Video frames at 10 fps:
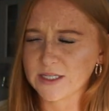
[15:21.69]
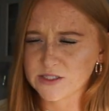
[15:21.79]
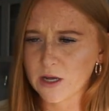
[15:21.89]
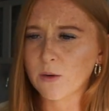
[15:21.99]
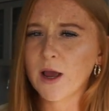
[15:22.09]

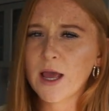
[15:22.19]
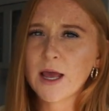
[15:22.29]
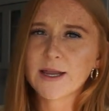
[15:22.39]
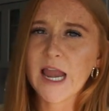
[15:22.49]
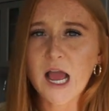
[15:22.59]
So
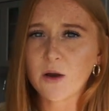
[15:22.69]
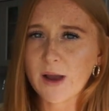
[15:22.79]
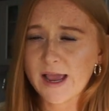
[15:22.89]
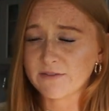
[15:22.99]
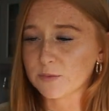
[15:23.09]
now
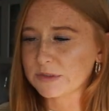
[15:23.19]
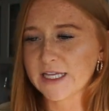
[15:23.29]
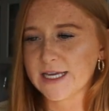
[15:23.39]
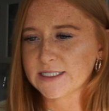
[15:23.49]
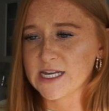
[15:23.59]
I have a
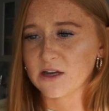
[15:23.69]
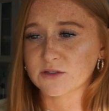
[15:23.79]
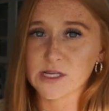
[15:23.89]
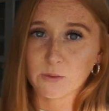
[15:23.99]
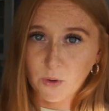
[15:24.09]
plan down
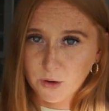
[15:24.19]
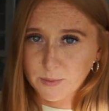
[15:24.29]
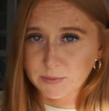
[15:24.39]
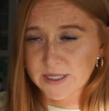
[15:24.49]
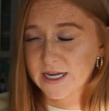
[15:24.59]
because I wrote up
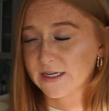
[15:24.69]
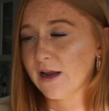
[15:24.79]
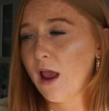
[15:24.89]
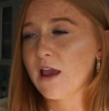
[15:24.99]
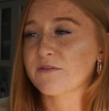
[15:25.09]
a plan,
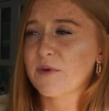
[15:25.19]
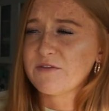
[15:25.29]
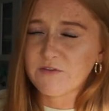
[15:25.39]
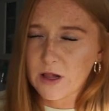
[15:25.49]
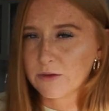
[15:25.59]

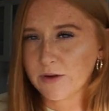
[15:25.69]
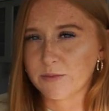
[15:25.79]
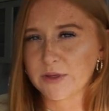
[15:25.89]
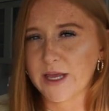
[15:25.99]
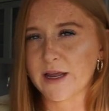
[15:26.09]
been following a
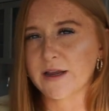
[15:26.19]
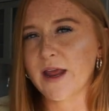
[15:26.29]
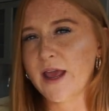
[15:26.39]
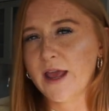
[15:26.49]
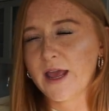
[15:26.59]
plan,
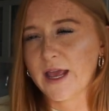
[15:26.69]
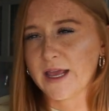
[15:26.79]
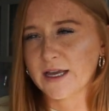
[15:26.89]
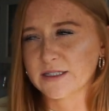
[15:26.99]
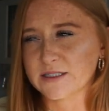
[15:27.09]

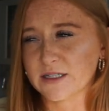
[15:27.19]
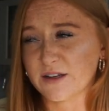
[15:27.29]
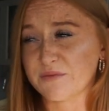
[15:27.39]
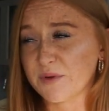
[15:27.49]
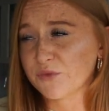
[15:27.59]
and
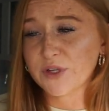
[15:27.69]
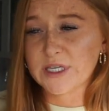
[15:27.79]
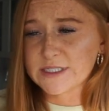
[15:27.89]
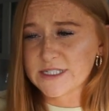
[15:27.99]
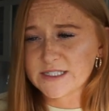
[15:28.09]
I've been really
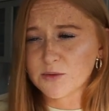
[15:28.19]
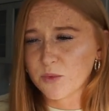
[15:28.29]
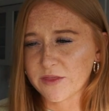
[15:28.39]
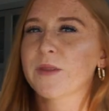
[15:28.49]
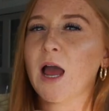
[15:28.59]
consistent
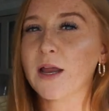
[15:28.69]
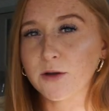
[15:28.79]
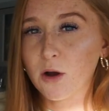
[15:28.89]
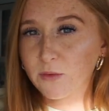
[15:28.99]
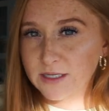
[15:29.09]
with it. I
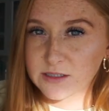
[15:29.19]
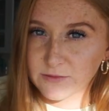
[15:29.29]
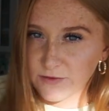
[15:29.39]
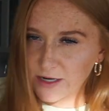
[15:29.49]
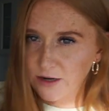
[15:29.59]
know that
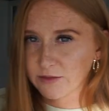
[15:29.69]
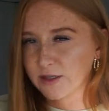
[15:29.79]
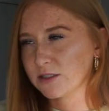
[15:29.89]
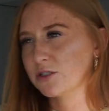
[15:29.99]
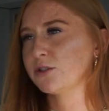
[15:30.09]
stuff had
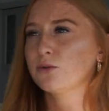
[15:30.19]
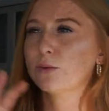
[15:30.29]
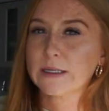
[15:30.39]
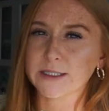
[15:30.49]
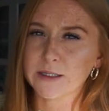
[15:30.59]
nothing to do
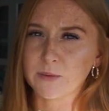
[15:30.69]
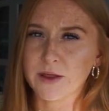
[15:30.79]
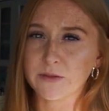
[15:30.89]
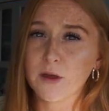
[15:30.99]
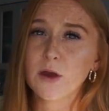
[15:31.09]
really
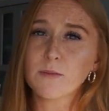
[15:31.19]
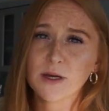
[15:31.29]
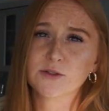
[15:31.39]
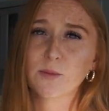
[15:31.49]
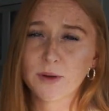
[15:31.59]
with
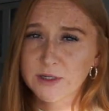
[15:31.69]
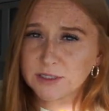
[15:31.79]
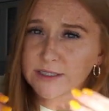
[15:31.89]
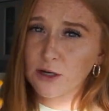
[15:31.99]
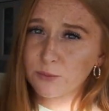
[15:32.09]
muscle
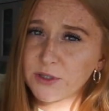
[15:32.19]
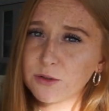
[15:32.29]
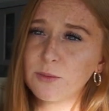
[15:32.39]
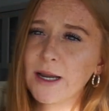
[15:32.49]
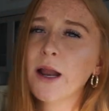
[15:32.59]
building to help
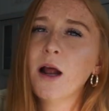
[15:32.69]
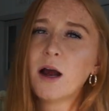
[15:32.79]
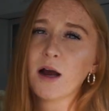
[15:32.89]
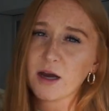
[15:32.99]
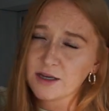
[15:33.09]
you, but
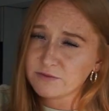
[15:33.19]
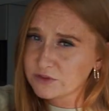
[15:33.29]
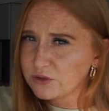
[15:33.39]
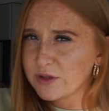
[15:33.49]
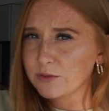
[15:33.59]
I
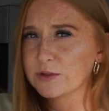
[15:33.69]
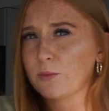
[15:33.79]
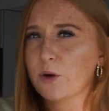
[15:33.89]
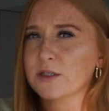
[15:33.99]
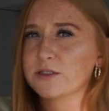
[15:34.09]
do think it was
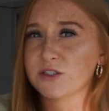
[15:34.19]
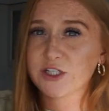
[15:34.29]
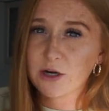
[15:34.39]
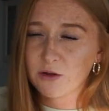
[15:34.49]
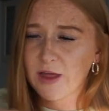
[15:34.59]
important to
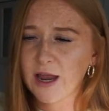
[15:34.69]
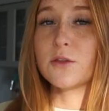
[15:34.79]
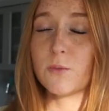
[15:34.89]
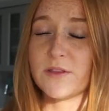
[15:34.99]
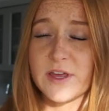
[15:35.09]
share all
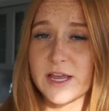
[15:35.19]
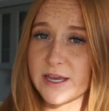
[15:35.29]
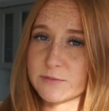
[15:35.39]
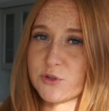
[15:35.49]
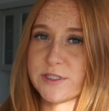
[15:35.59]
that. One thing I
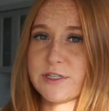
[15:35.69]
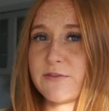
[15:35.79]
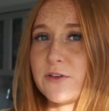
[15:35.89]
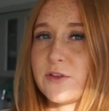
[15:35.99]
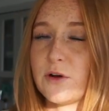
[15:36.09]
am doing
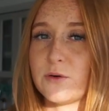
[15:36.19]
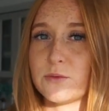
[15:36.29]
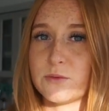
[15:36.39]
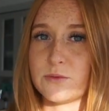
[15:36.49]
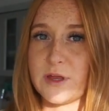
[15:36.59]
different
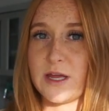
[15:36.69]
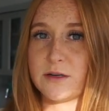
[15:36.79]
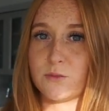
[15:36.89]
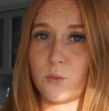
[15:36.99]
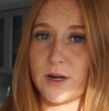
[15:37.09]
though
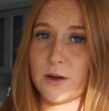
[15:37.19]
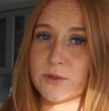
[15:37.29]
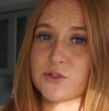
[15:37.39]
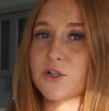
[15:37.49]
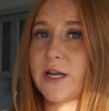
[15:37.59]
than when I
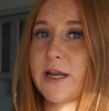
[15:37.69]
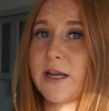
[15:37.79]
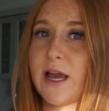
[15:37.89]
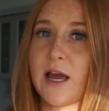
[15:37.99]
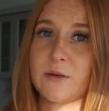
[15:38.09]
was
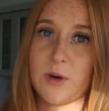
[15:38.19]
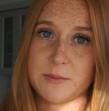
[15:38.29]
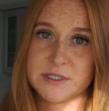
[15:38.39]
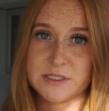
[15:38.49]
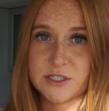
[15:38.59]
training at Prime
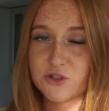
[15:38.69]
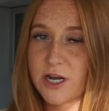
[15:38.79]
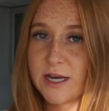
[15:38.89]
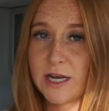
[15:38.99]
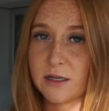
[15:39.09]
Intensity
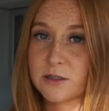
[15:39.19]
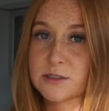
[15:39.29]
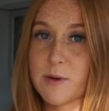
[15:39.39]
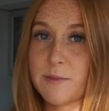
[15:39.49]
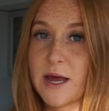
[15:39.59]
Training and I
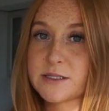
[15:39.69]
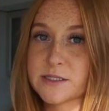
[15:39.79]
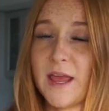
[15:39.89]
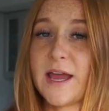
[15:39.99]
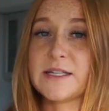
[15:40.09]
looked my
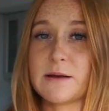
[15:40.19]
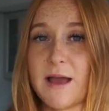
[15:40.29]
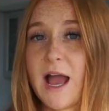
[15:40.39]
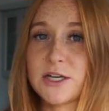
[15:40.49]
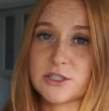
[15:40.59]
best is I'm
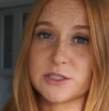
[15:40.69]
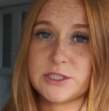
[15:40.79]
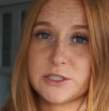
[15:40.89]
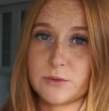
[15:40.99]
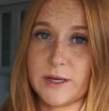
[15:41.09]
actually
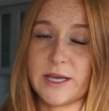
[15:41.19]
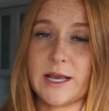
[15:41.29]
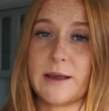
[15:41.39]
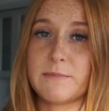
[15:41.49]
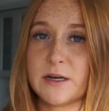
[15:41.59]
doing
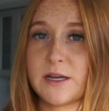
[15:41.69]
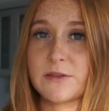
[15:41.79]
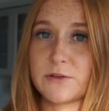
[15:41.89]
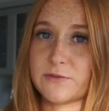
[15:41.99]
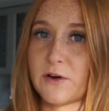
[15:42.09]
a Monday
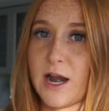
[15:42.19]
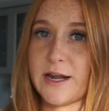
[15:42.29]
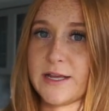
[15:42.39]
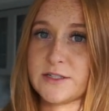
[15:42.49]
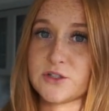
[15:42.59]
through
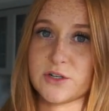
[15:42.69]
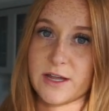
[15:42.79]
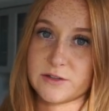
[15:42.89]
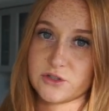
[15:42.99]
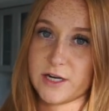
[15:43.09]
Friday
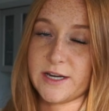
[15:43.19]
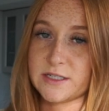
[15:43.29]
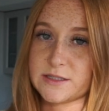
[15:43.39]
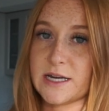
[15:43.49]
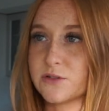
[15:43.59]
strength
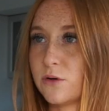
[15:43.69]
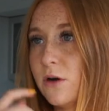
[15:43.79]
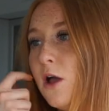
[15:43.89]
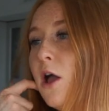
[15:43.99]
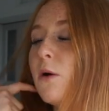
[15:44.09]
training
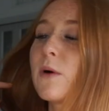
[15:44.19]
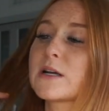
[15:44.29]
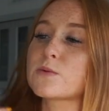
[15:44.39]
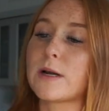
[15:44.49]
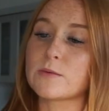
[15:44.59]
schedule.
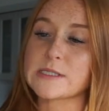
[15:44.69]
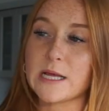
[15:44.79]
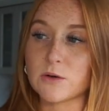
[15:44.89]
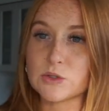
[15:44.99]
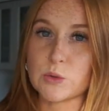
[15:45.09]
Whereas when I was
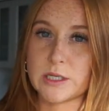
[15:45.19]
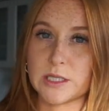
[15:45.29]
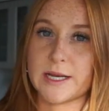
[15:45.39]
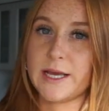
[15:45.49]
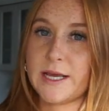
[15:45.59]
there, I was doing a
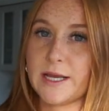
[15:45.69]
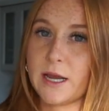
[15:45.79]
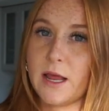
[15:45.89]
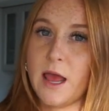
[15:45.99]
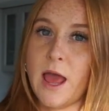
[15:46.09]
lot of
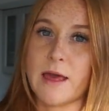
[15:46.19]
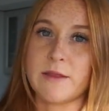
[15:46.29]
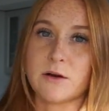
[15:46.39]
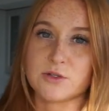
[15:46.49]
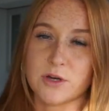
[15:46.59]
HIIT and
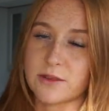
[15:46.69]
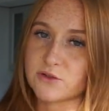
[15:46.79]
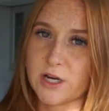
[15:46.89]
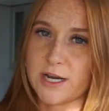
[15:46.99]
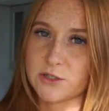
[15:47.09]
then I was strength
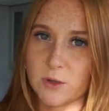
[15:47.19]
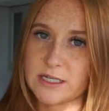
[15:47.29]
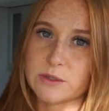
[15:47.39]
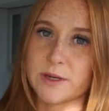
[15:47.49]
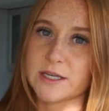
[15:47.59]
training
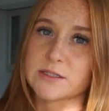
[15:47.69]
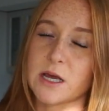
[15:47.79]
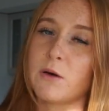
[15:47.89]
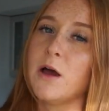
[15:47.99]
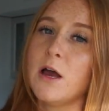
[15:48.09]
twice a week.
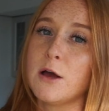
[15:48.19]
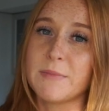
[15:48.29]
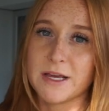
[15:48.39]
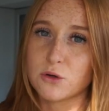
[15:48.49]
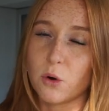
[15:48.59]
So
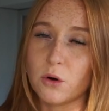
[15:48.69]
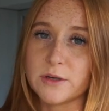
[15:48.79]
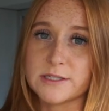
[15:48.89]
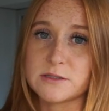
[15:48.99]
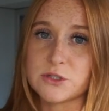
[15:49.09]
my goal
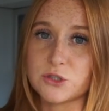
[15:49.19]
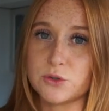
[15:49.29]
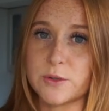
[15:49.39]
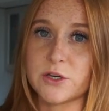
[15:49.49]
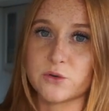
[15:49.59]
is
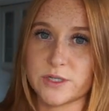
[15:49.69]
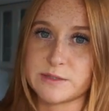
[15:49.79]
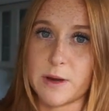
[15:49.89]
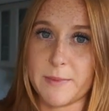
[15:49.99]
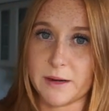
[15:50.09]
to increase
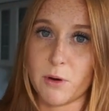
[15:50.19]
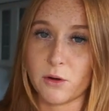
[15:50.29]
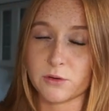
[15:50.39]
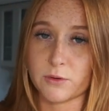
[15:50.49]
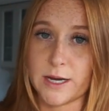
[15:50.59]
my
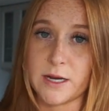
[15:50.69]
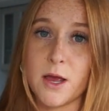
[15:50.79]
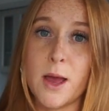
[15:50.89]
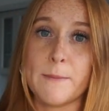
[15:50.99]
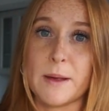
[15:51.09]
metabolic rate
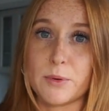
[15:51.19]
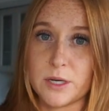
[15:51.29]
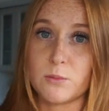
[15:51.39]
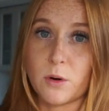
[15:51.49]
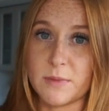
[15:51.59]
by
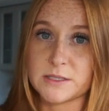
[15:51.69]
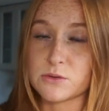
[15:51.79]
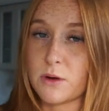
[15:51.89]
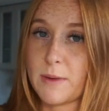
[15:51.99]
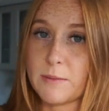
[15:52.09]
putting more
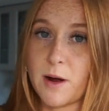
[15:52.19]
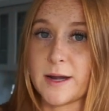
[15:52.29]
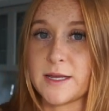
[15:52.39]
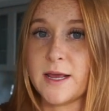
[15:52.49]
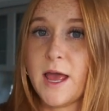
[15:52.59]
muscle on my
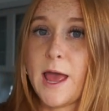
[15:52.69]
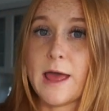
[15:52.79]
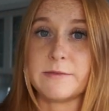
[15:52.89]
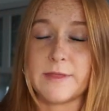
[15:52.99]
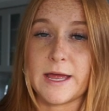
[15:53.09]
body,
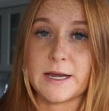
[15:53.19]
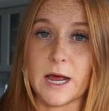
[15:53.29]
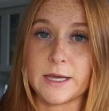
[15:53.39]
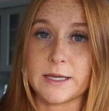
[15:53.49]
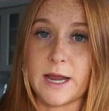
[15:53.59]
and then
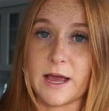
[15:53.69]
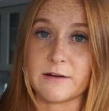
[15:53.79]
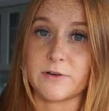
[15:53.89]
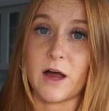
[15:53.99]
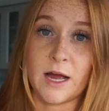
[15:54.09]
I can
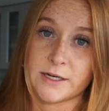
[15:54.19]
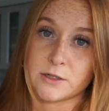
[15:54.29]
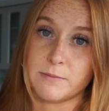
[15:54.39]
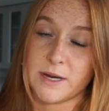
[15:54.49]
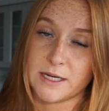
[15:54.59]
have a
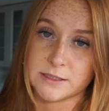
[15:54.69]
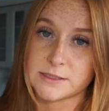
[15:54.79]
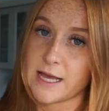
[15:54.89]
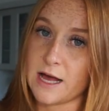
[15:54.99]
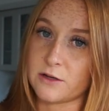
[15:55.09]
higher maintenance
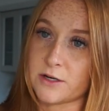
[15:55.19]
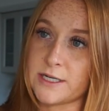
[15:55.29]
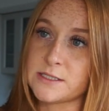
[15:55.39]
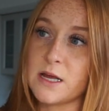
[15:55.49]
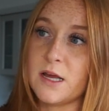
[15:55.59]

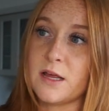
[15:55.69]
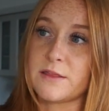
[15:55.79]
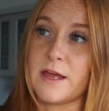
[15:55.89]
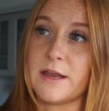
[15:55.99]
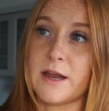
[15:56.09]
calories
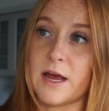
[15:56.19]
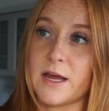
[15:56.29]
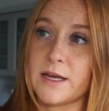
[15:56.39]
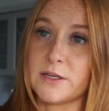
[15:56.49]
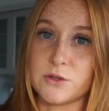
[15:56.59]
than
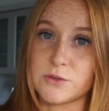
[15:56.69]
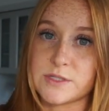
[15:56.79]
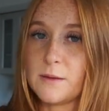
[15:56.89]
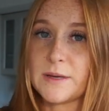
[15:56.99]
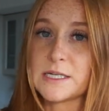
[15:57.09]
I used to have.